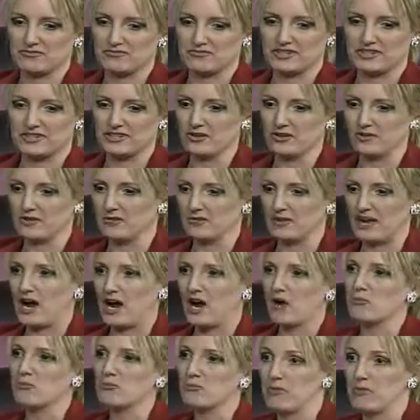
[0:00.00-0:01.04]
you know,
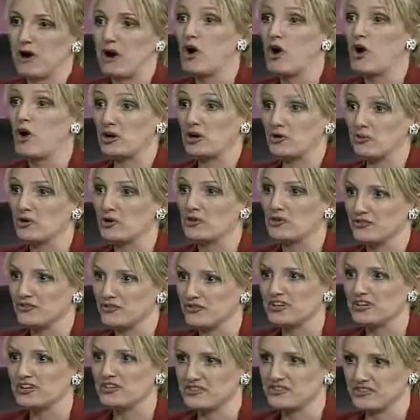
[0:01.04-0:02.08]
how horrible you've
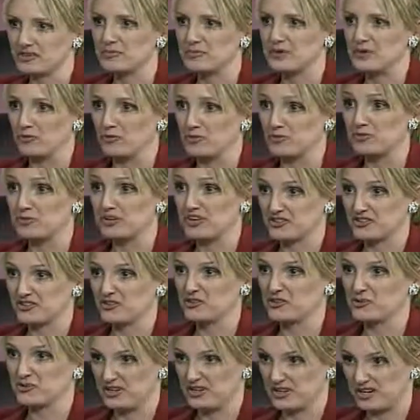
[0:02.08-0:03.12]
seen some people's
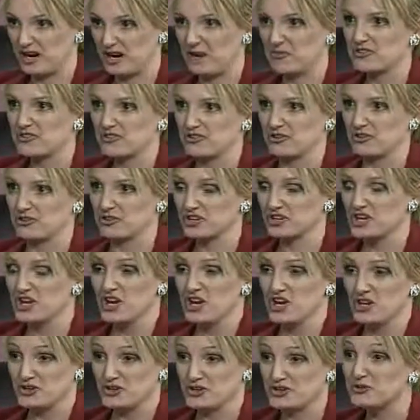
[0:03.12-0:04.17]
pictures when it comes to those
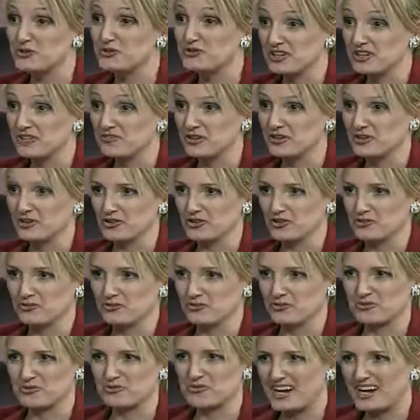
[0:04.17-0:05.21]
UV photos,
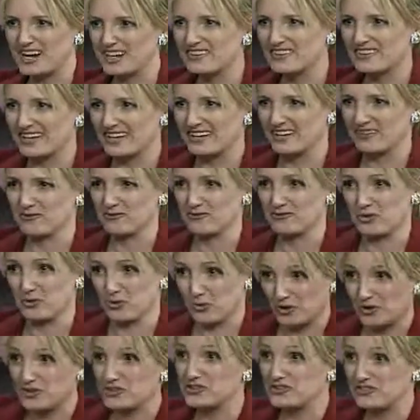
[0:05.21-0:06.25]
was mine like the
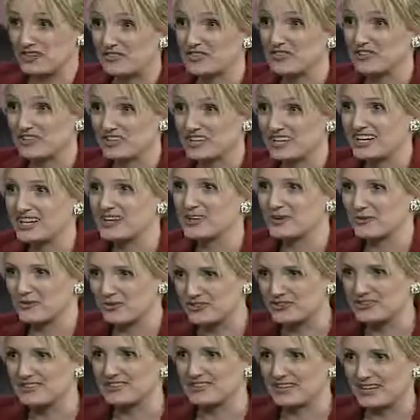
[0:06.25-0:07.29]
worst you've ever seen, or
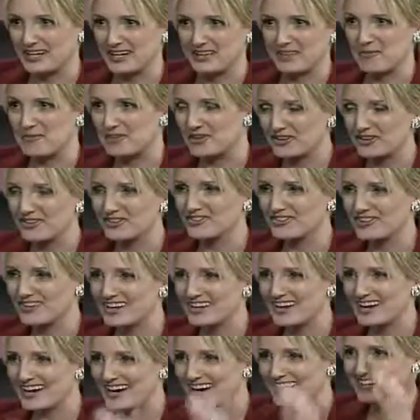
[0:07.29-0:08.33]
was it like in the middle of the line?